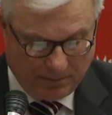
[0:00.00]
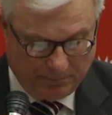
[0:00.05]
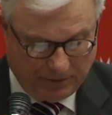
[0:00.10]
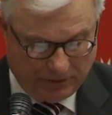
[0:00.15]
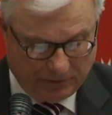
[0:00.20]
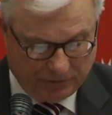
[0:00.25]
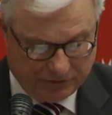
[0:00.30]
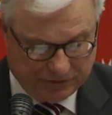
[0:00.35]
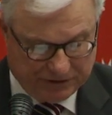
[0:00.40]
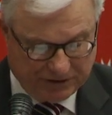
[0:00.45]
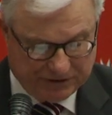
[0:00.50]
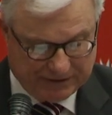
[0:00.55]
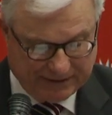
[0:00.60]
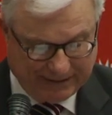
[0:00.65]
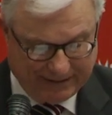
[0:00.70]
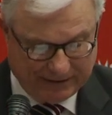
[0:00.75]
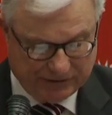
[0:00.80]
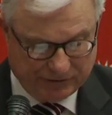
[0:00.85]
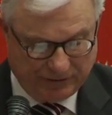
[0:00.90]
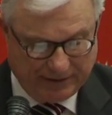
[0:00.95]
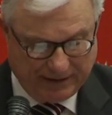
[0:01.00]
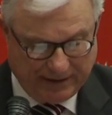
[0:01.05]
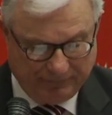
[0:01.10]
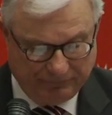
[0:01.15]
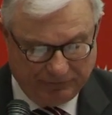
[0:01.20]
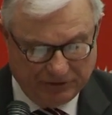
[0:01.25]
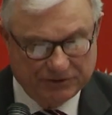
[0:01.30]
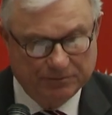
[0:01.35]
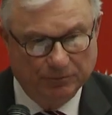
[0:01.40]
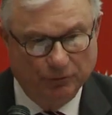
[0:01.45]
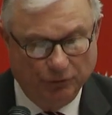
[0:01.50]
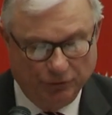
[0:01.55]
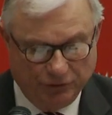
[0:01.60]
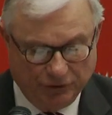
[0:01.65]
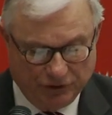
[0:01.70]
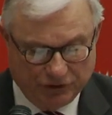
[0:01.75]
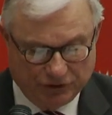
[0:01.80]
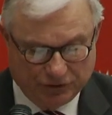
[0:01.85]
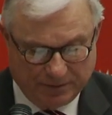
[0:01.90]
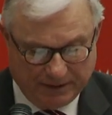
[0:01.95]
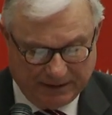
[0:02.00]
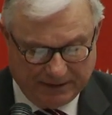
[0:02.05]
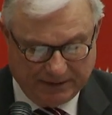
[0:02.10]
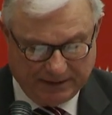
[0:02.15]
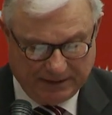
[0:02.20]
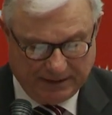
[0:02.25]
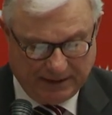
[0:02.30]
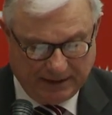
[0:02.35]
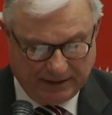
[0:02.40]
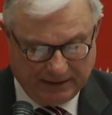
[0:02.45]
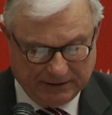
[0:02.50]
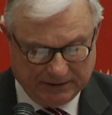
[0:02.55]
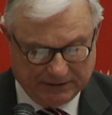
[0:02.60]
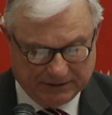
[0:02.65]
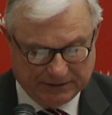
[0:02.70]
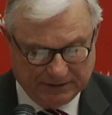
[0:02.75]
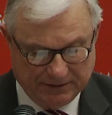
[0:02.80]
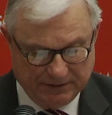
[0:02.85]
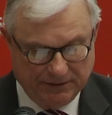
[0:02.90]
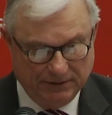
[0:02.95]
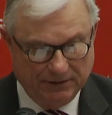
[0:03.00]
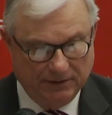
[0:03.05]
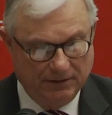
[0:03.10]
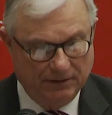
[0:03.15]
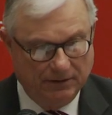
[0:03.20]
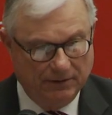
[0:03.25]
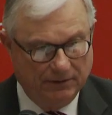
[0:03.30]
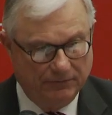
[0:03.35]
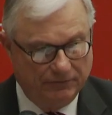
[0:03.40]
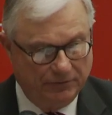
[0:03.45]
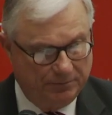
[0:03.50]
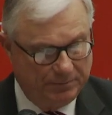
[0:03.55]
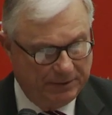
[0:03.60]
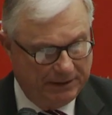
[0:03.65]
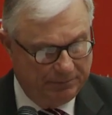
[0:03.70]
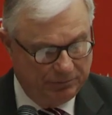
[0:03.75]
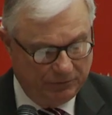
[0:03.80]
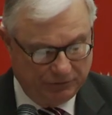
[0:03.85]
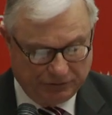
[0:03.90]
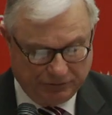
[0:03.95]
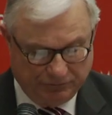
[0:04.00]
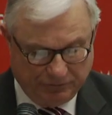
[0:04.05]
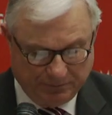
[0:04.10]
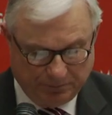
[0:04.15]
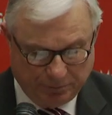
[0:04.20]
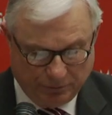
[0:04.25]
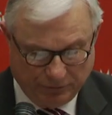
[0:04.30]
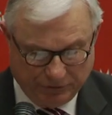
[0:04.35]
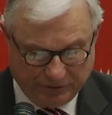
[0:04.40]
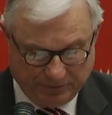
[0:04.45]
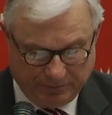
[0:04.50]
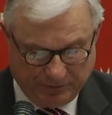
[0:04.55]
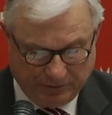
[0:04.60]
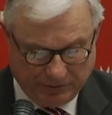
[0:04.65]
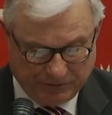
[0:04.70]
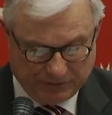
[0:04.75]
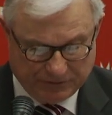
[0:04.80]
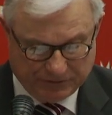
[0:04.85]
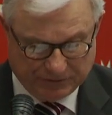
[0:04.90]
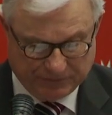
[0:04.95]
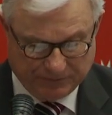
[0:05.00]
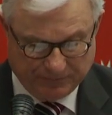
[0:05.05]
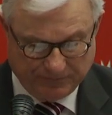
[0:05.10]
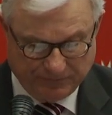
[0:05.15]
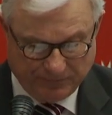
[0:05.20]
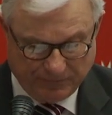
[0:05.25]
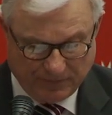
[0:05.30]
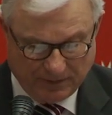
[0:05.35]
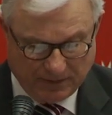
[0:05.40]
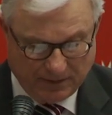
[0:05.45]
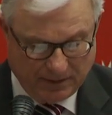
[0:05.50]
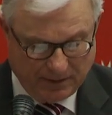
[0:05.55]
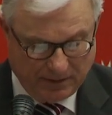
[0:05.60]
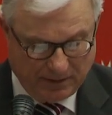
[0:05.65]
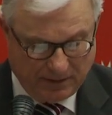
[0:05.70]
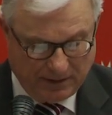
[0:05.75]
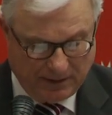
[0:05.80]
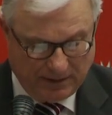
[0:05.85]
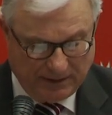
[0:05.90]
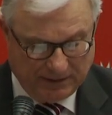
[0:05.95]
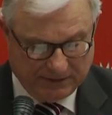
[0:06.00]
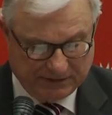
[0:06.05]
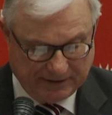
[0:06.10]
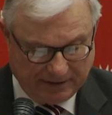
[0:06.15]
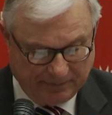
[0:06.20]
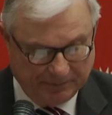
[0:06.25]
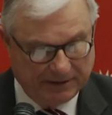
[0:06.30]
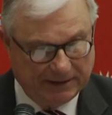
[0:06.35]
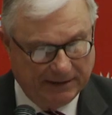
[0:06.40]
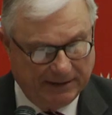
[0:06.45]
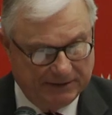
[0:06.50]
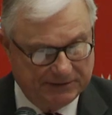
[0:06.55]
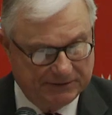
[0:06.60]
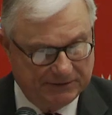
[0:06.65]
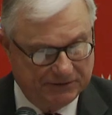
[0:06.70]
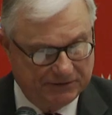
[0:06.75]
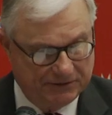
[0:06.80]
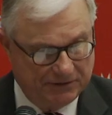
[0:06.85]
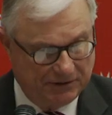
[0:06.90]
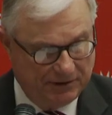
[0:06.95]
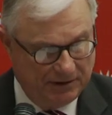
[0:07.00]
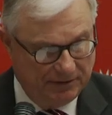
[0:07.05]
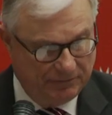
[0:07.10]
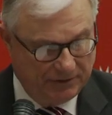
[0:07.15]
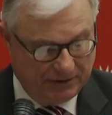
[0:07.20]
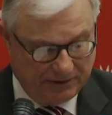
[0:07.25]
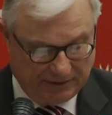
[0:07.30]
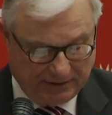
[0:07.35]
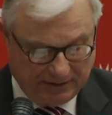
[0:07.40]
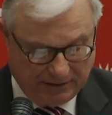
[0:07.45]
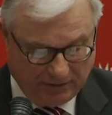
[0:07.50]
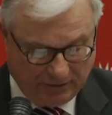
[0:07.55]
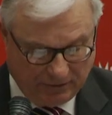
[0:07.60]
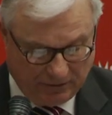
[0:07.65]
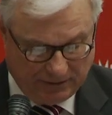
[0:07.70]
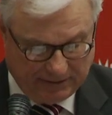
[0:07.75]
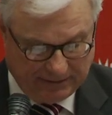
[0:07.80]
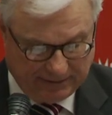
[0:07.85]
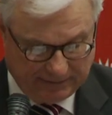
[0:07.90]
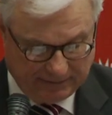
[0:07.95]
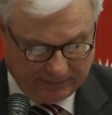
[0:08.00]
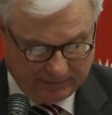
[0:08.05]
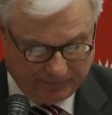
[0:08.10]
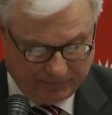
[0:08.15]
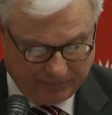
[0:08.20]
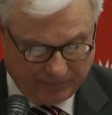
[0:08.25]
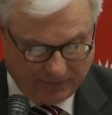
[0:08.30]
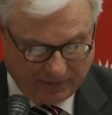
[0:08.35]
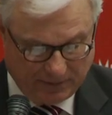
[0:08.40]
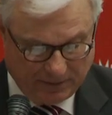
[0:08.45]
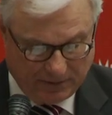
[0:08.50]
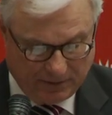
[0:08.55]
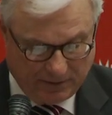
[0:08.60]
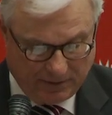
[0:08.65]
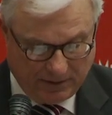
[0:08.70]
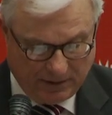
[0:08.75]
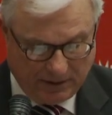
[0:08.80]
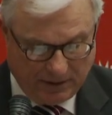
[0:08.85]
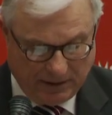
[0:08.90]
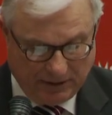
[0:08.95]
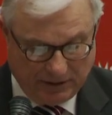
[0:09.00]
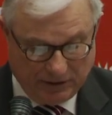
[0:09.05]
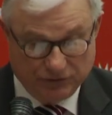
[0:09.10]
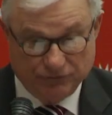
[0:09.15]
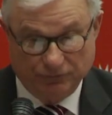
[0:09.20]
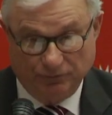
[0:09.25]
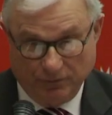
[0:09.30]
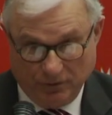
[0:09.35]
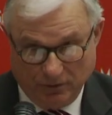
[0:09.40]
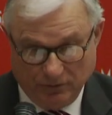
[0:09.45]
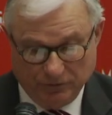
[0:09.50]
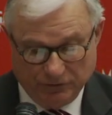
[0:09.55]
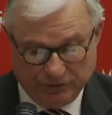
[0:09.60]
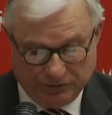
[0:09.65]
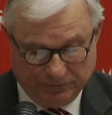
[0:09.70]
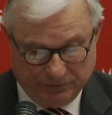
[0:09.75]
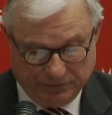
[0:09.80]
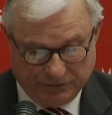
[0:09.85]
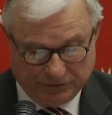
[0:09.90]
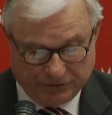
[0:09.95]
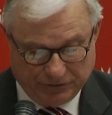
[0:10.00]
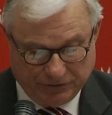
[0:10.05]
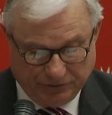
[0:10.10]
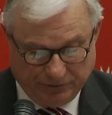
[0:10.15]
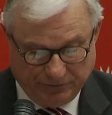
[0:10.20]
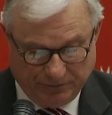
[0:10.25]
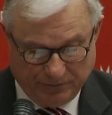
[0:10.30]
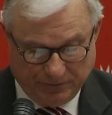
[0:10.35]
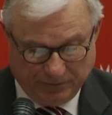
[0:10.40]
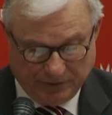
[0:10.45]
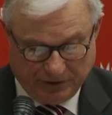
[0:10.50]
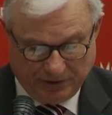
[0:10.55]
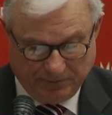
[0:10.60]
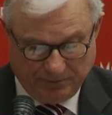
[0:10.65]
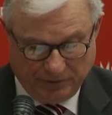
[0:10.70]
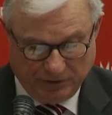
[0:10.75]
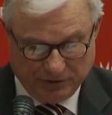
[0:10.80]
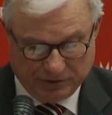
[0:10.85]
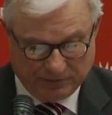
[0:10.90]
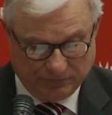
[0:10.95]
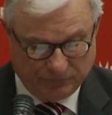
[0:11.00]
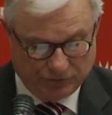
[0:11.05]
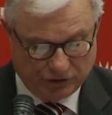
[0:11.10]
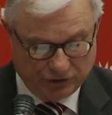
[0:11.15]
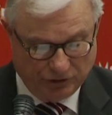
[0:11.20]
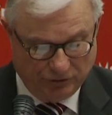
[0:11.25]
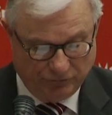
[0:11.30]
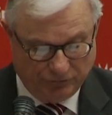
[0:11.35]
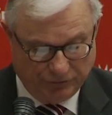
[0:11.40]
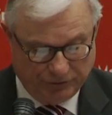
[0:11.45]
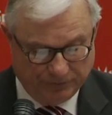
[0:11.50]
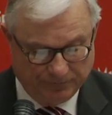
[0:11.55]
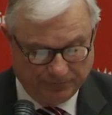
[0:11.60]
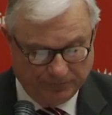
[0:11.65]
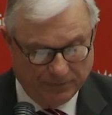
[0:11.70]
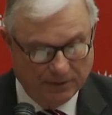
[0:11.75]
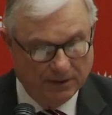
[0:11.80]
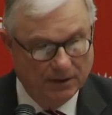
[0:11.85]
Because it takes on average more than 20 years for people to report abuse, in some cases significantly longer, it is wrong to assume that abuse of children